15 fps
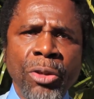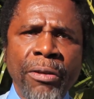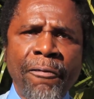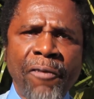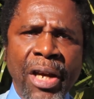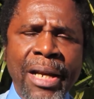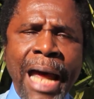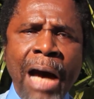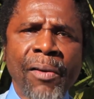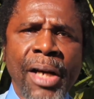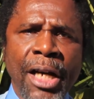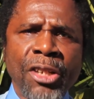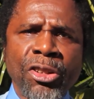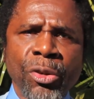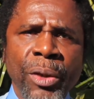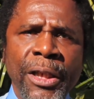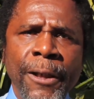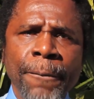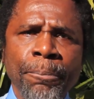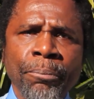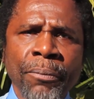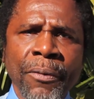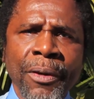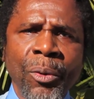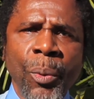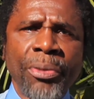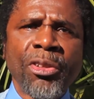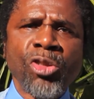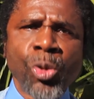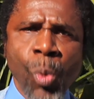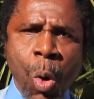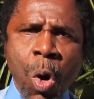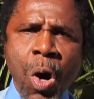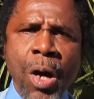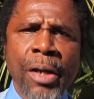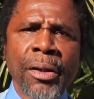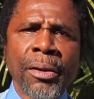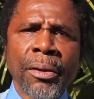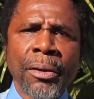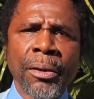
to defend our country with the sword,